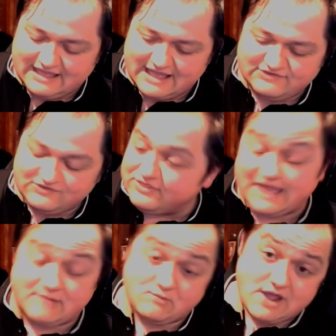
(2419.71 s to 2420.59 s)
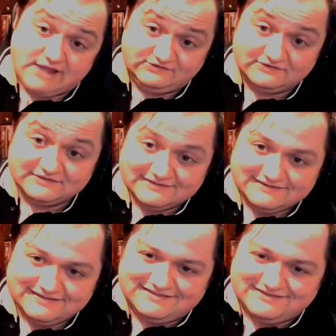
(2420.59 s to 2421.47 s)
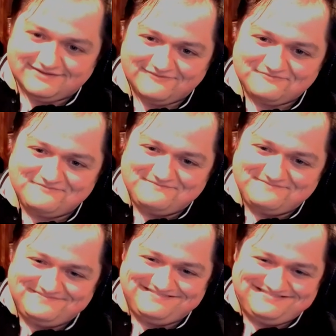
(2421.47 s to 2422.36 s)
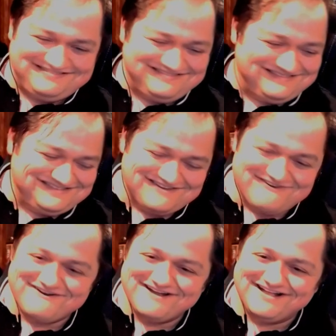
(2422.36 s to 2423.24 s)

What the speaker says: I still think I'm right. um, so